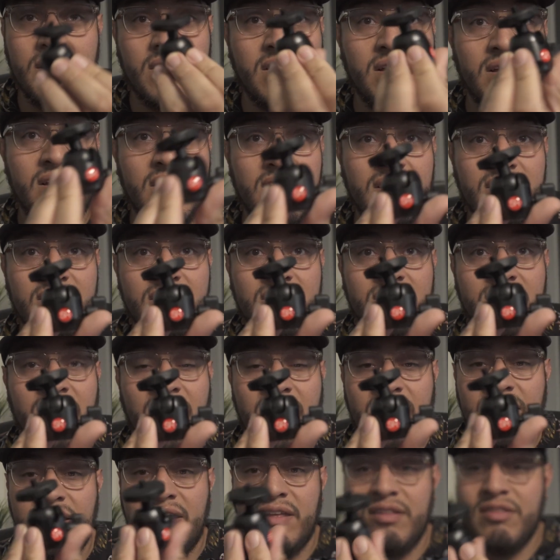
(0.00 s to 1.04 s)
it is
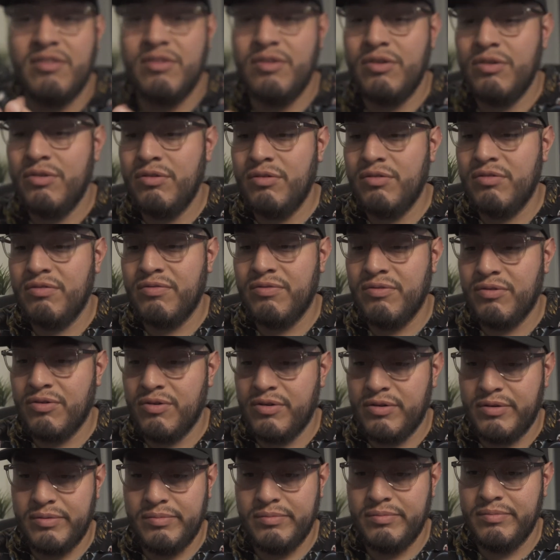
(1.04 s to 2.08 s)
handy to use
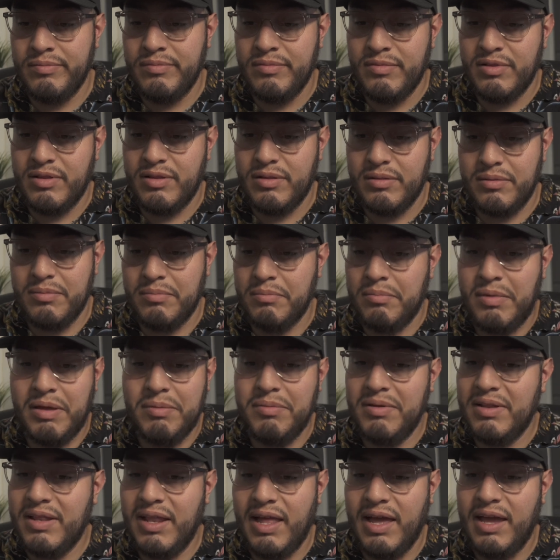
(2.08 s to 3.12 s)
for
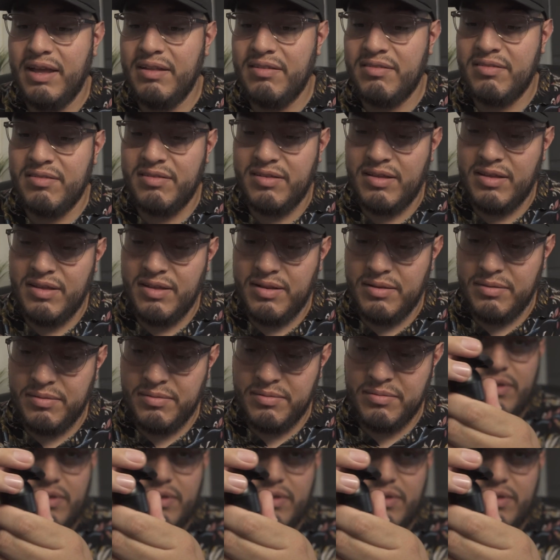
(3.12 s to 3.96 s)
maybe lights, and